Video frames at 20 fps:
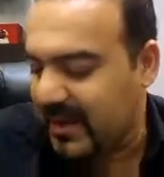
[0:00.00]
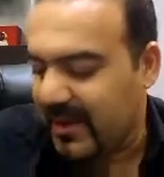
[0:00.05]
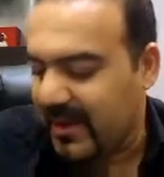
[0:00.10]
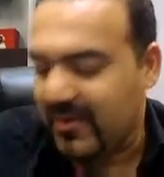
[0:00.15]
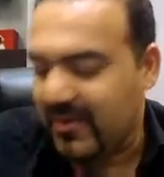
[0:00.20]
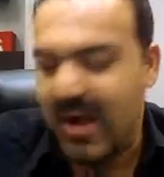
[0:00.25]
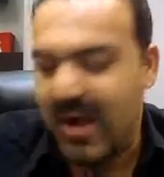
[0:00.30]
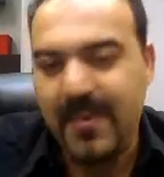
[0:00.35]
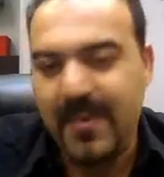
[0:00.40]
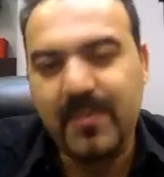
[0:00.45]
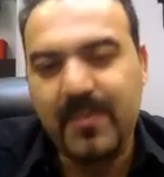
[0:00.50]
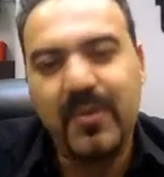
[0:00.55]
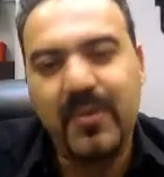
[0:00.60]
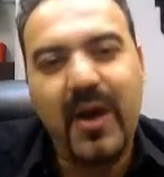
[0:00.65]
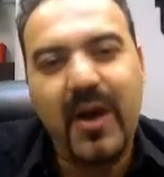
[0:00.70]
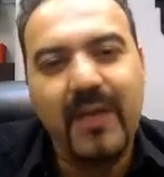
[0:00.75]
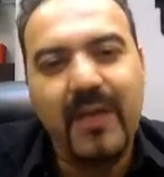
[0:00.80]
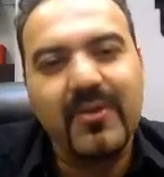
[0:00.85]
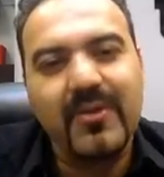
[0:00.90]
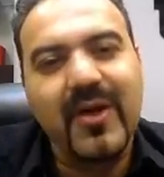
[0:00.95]
wrap a
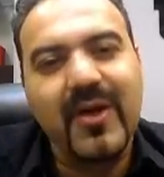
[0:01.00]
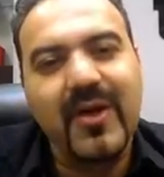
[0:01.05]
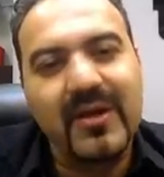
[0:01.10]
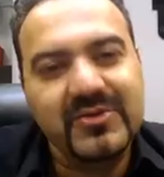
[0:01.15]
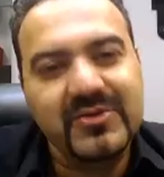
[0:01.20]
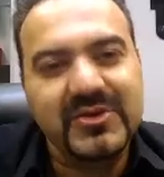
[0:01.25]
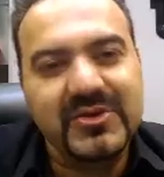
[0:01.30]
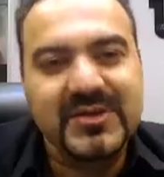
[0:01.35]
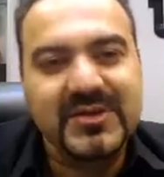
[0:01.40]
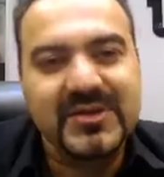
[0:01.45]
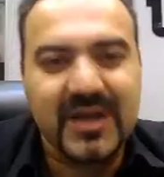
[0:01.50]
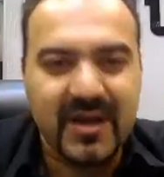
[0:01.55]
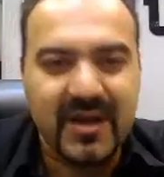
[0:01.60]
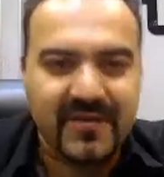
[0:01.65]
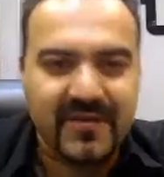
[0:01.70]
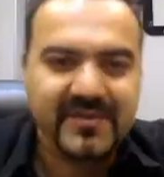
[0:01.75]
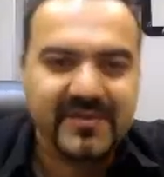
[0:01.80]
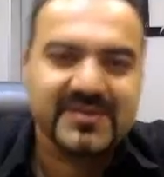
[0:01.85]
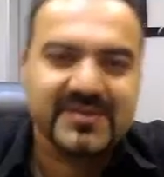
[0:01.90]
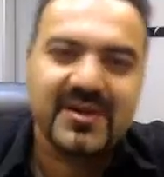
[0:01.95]
bomb around
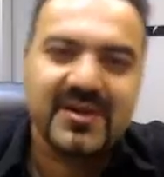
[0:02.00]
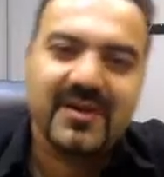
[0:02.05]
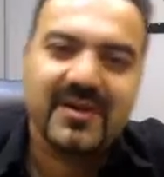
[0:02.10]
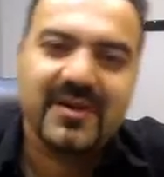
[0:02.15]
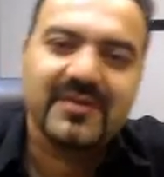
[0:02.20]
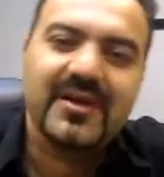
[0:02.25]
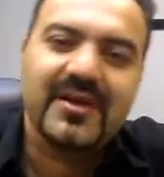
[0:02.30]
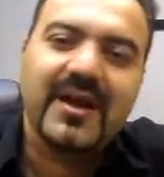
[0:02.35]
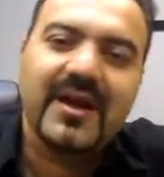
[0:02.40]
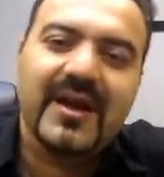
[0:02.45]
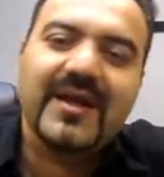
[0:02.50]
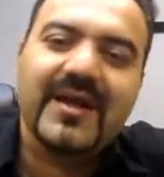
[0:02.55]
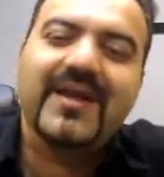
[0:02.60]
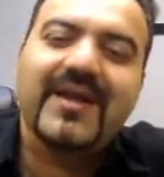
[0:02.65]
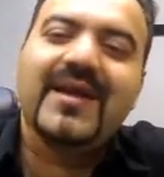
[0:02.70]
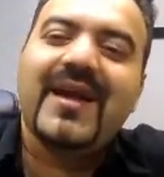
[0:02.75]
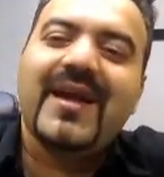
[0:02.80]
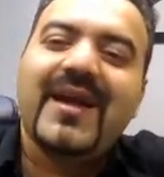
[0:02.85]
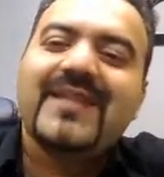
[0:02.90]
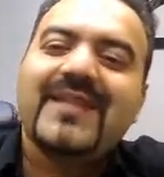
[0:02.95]
yourself and start
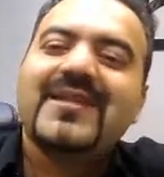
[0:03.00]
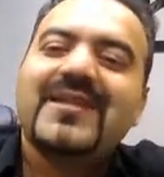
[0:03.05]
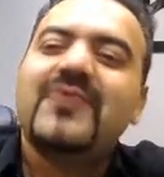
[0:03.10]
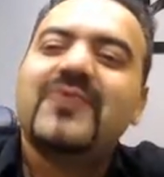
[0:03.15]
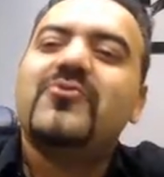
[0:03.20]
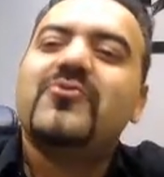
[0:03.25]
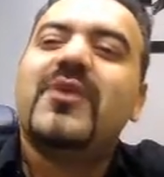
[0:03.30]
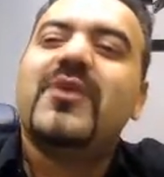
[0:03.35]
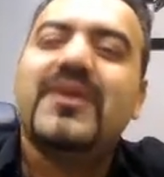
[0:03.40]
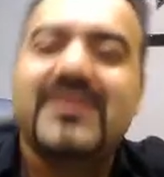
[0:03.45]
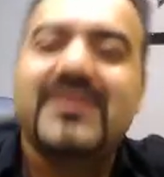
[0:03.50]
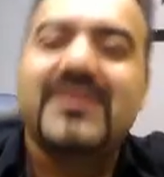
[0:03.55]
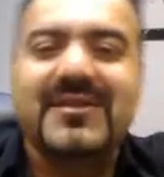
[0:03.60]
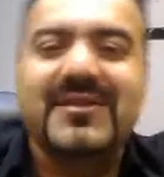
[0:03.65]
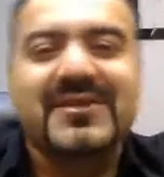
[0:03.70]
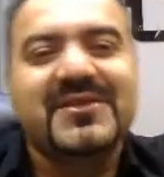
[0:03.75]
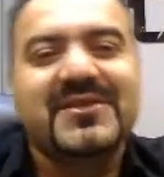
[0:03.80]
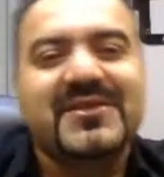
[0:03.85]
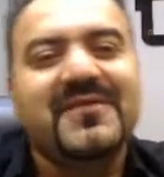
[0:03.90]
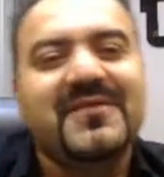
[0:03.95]
and then run into
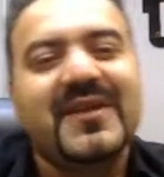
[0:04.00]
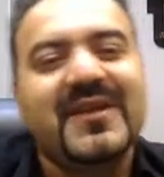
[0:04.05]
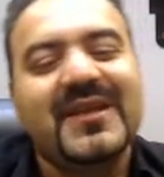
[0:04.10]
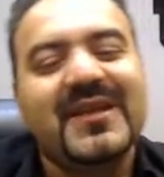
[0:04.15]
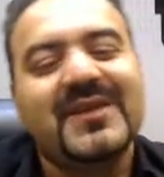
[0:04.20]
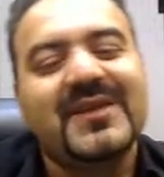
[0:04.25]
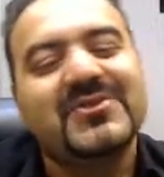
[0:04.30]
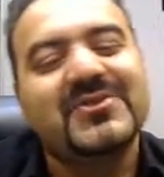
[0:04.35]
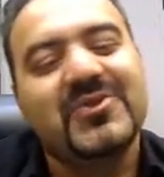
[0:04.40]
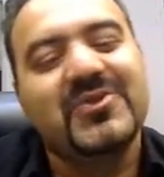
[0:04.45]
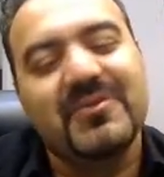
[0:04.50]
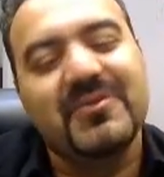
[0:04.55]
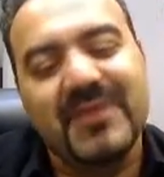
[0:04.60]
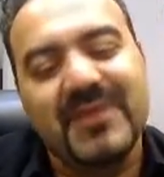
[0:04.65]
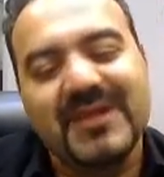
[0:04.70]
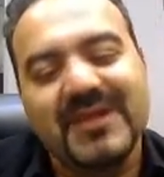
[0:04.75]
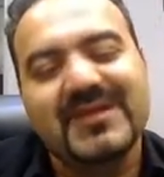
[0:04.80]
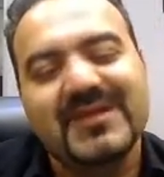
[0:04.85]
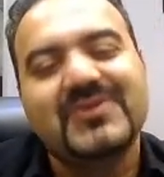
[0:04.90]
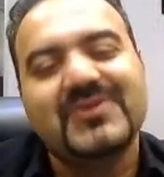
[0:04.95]
the civilians or the
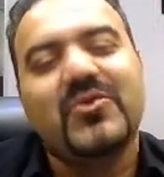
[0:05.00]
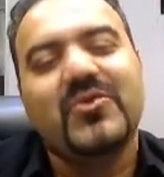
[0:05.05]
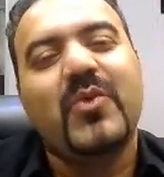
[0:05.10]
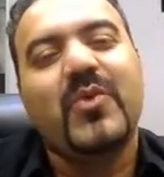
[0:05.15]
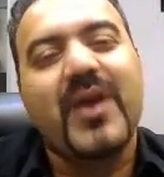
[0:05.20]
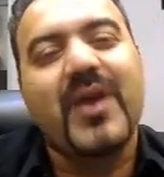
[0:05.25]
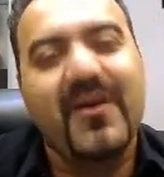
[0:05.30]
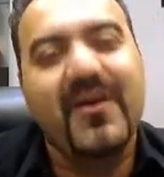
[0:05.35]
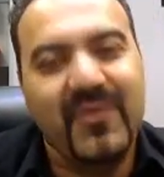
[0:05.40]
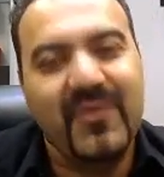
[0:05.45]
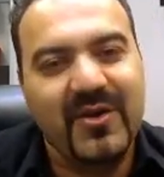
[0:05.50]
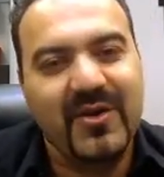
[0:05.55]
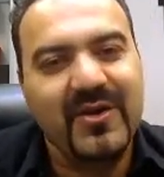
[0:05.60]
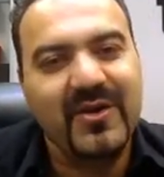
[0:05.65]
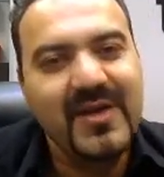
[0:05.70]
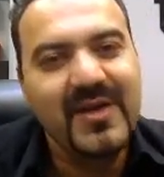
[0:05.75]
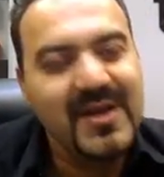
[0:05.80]
militants or whatever.